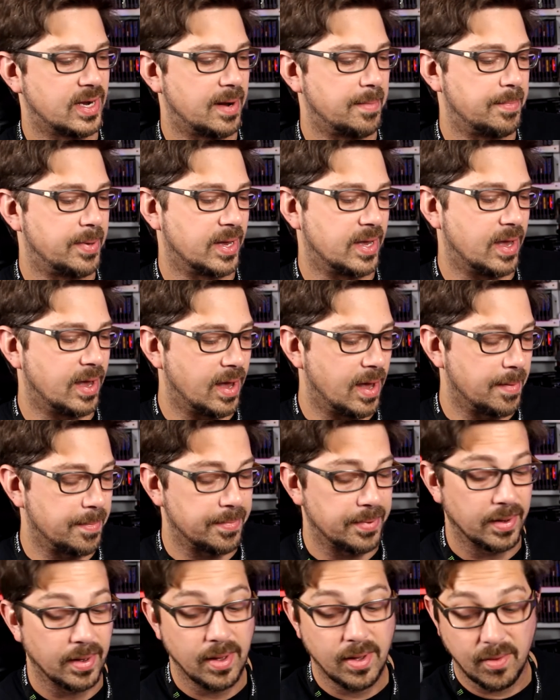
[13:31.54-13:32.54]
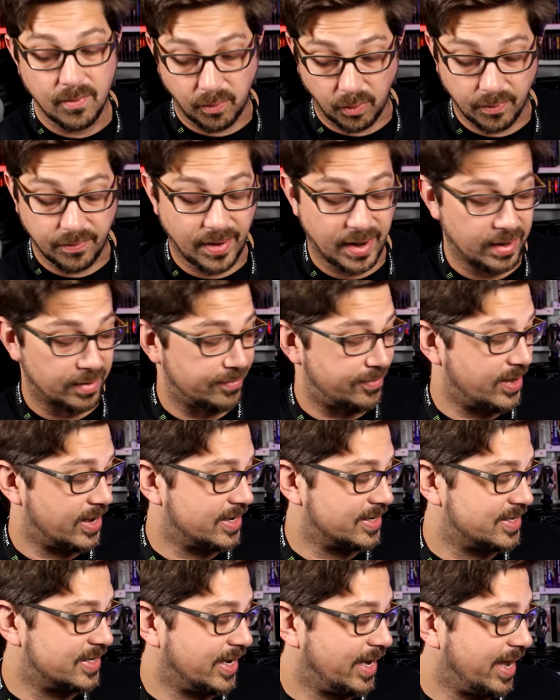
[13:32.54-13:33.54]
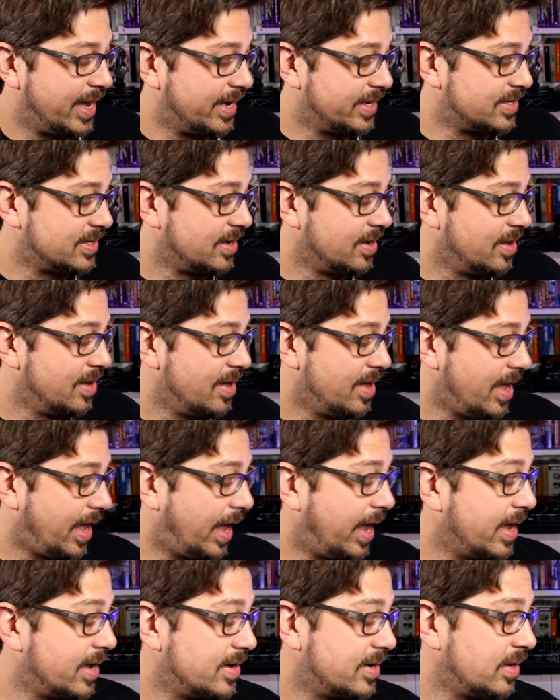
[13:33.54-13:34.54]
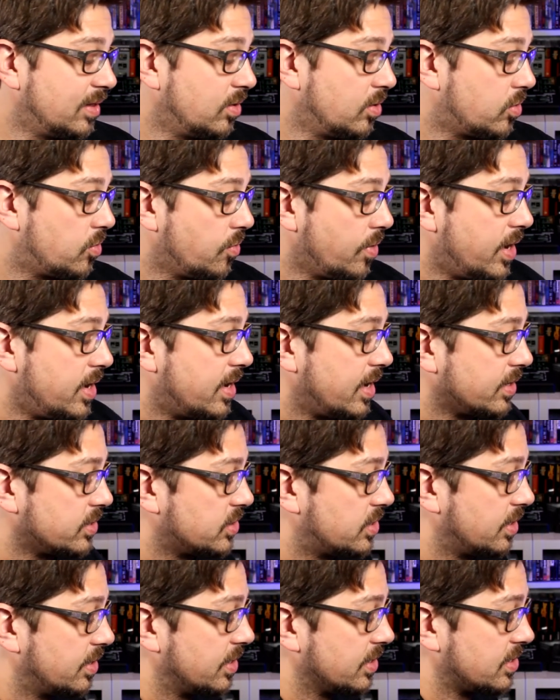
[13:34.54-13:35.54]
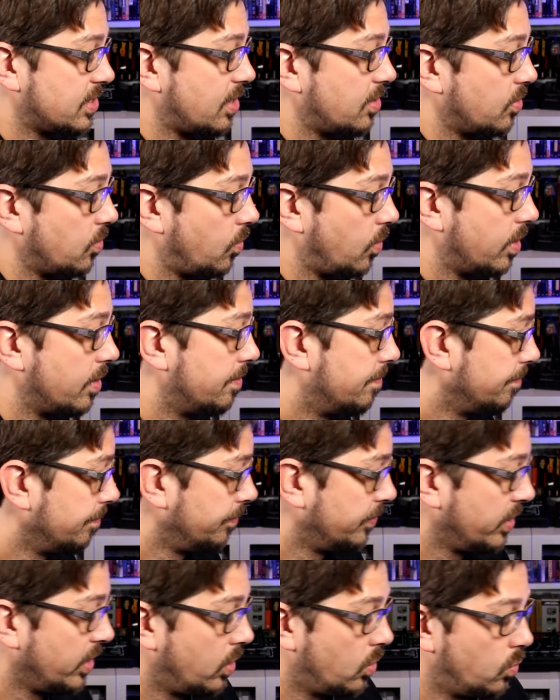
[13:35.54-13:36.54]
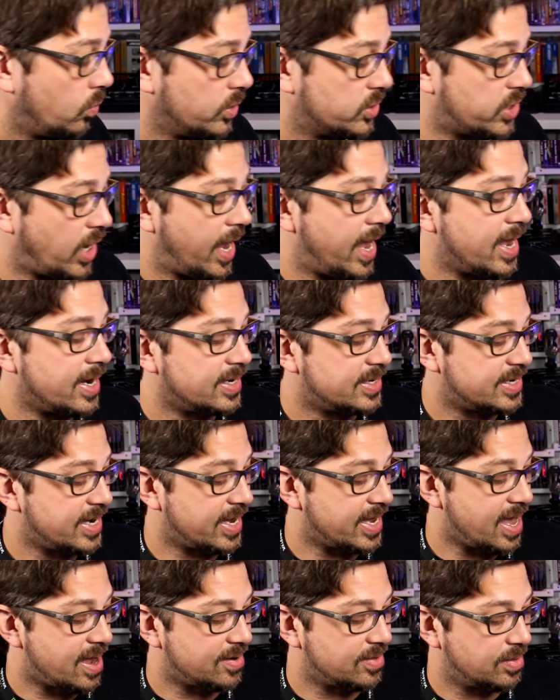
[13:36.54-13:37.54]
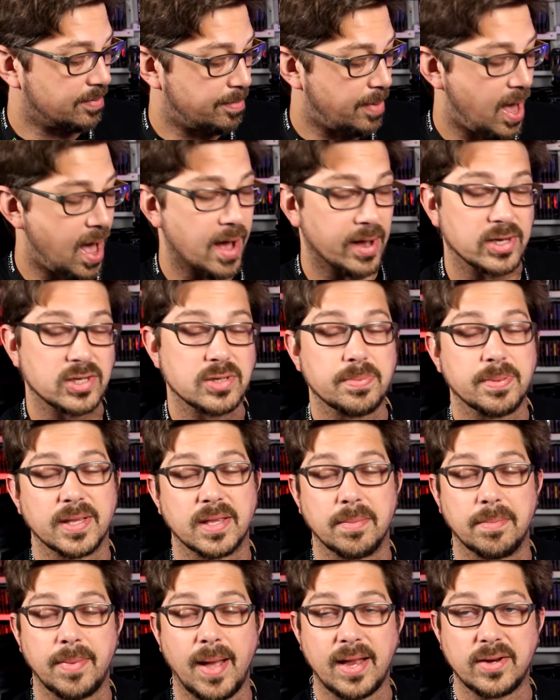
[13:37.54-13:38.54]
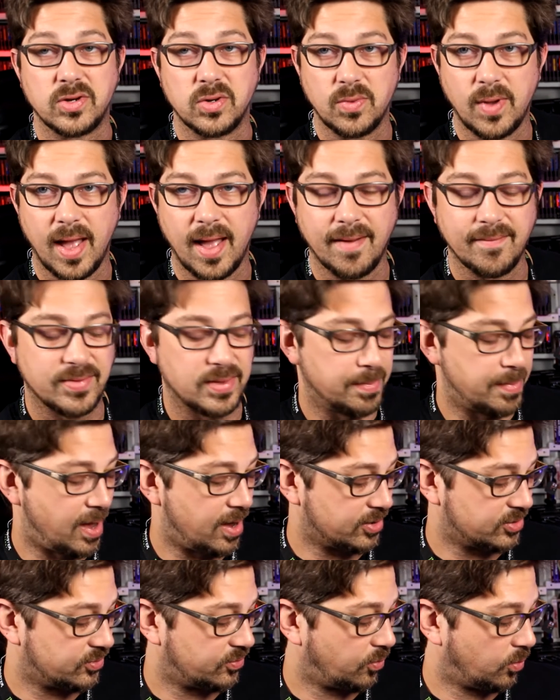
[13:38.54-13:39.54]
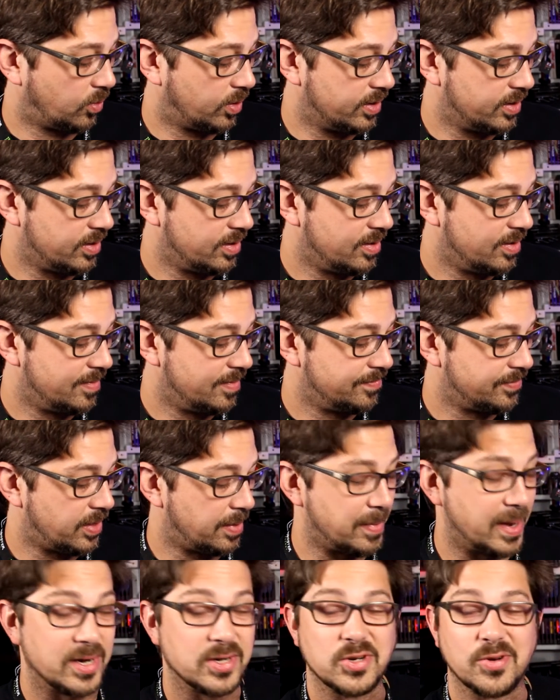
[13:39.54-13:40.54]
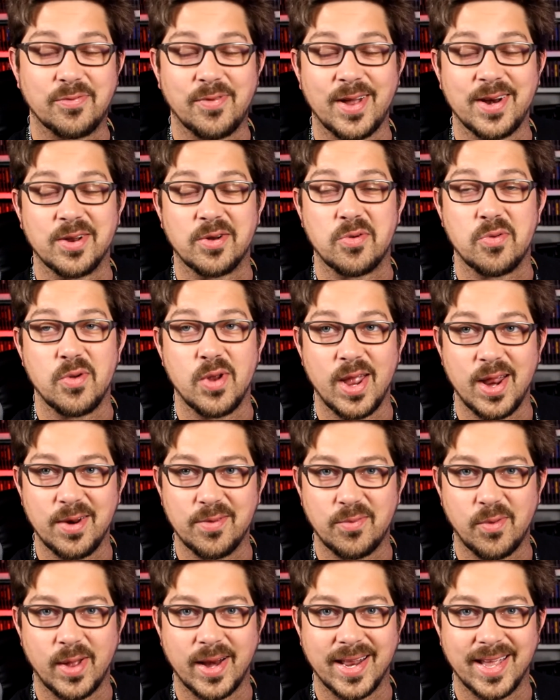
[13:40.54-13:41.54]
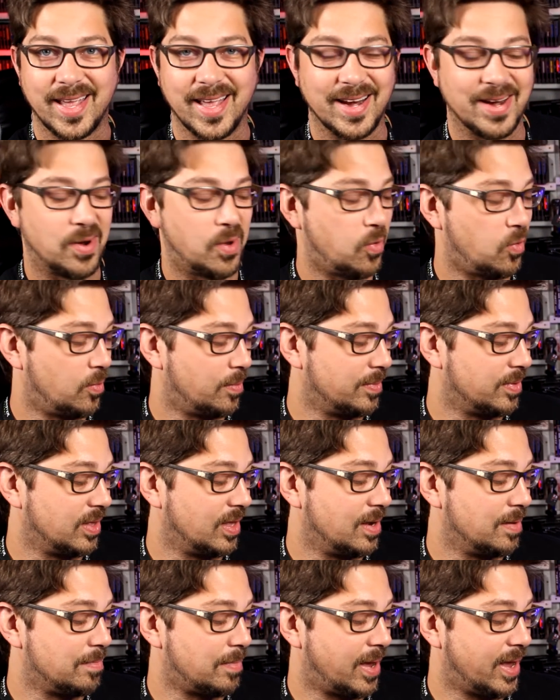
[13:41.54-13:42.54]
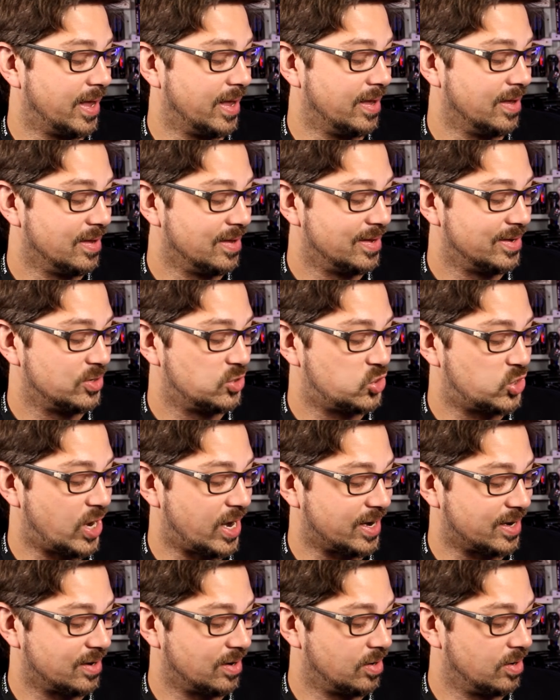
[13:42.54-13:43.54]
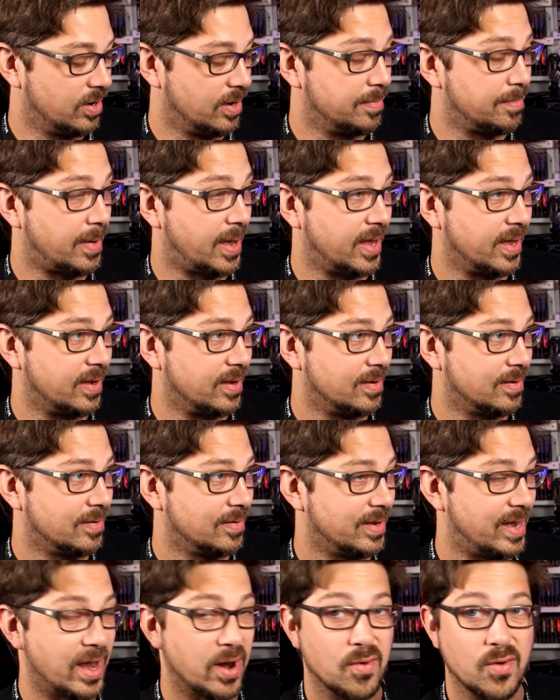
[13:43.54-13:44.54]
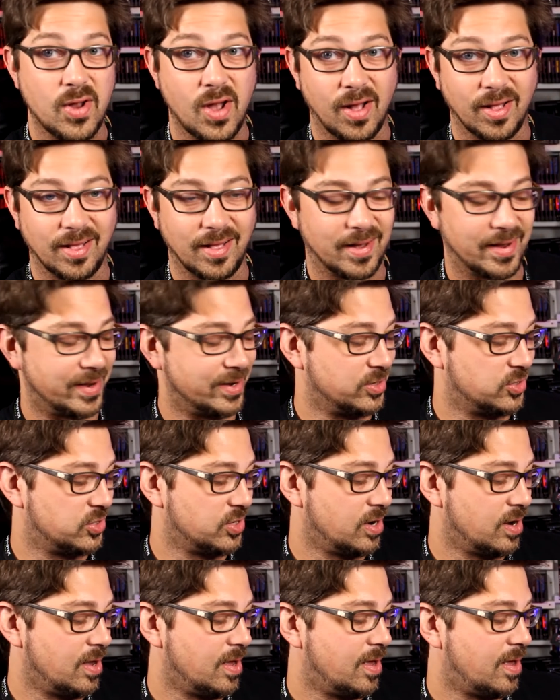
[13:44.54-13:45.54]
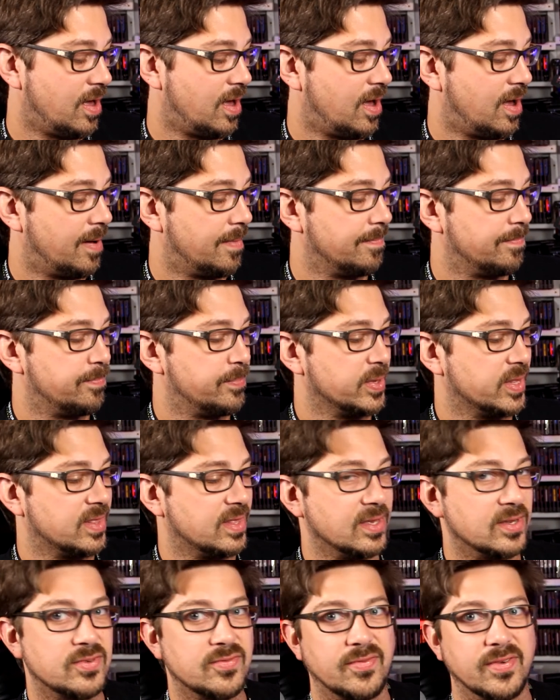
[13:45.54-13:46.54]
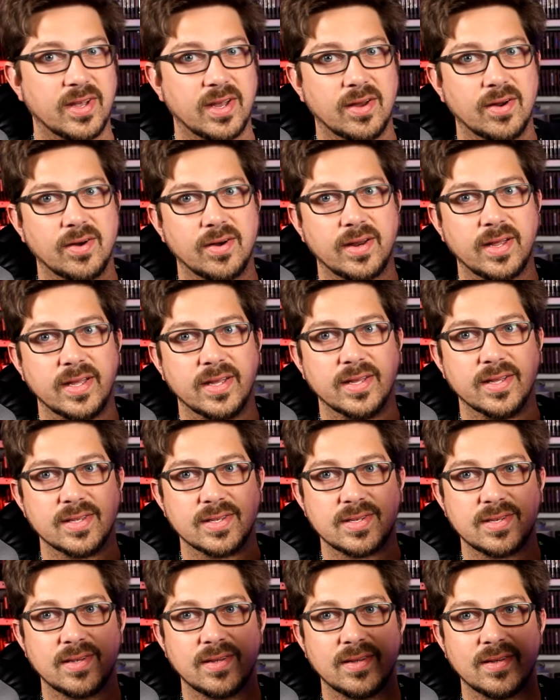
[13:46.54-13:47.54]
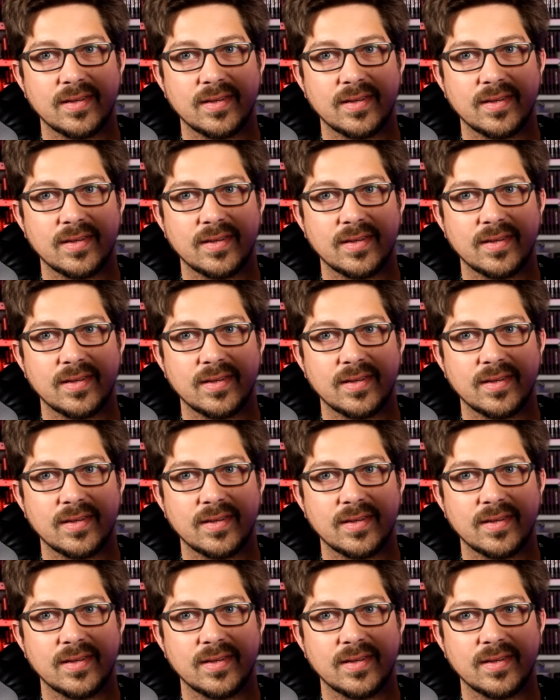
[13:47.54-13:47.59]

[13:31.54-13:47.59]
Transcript: that I'm picking up for Final Fantasy VIII, and it'll look great next to this other one, which I had to take out of the box, but I do have the box for it. I managed to find a creative way to get it home in my carry-on luggage. But this figure is